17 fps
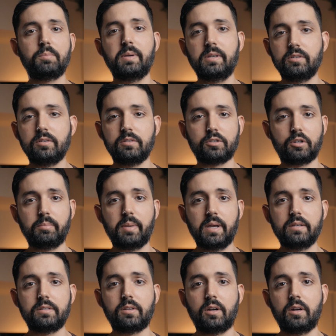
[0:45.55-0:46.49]
opinions are
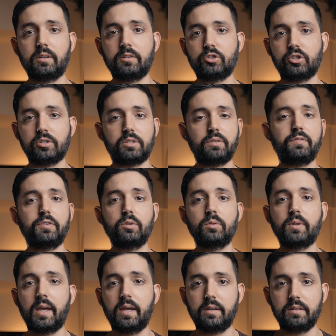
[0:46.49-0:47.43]
based on just a
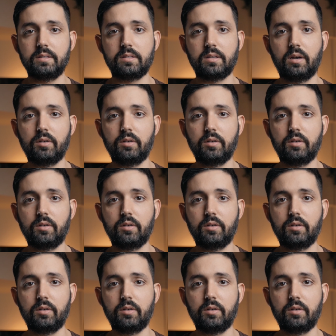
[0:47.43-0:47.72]
few days